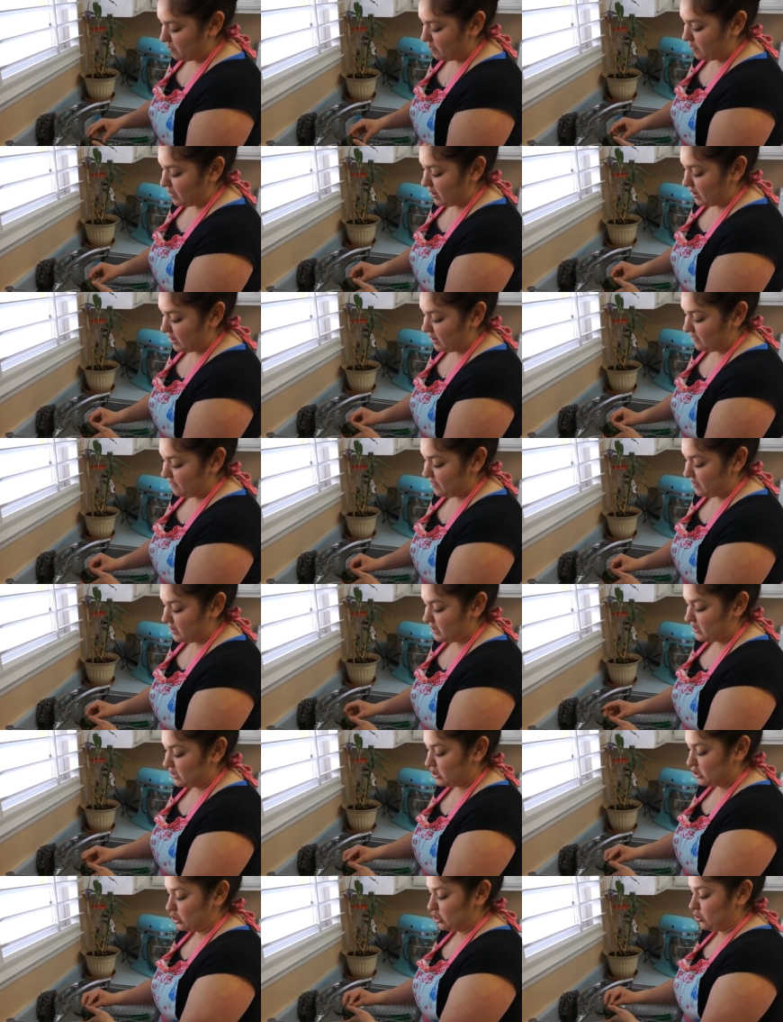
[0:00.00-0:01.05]
but if it
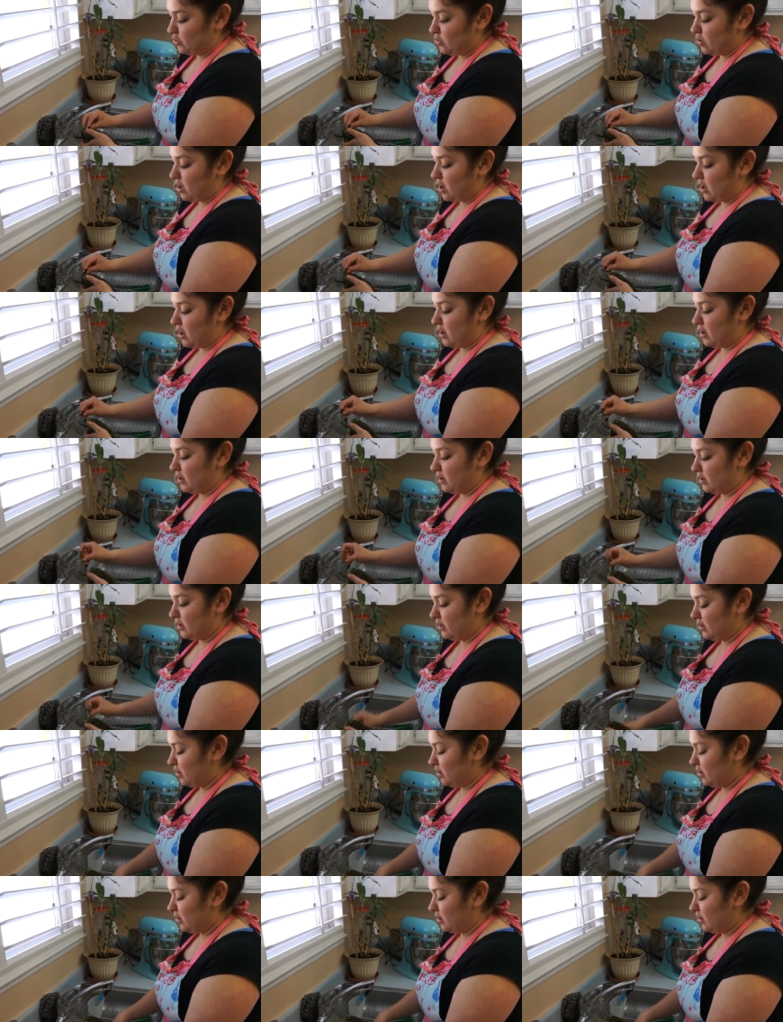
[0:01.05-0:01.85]
is too hot,